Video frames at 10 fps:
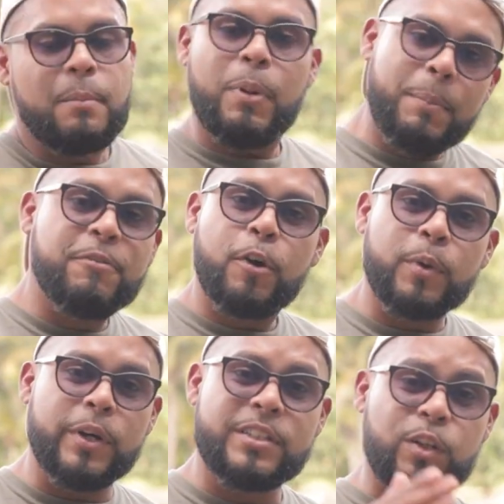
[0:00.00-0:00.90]
But before we
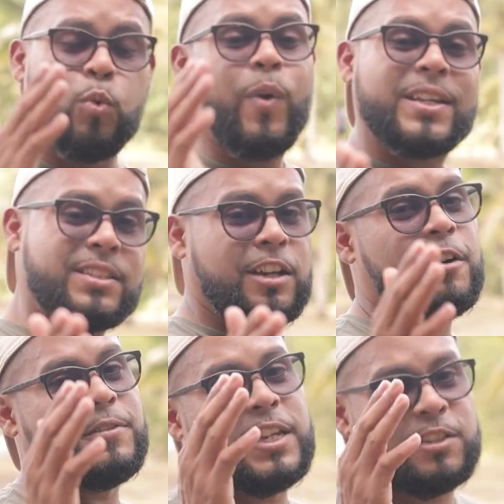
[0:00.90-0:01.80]
go into the rest
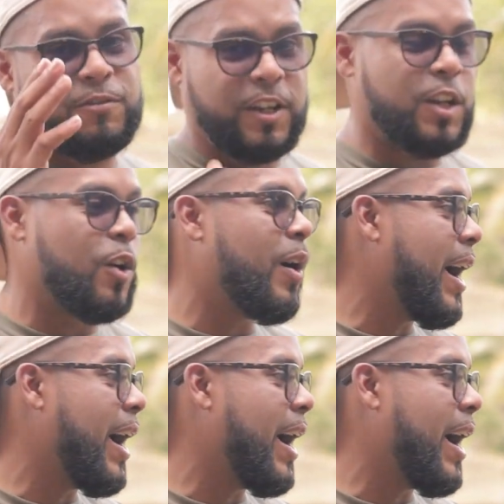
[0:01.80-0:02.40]
of this video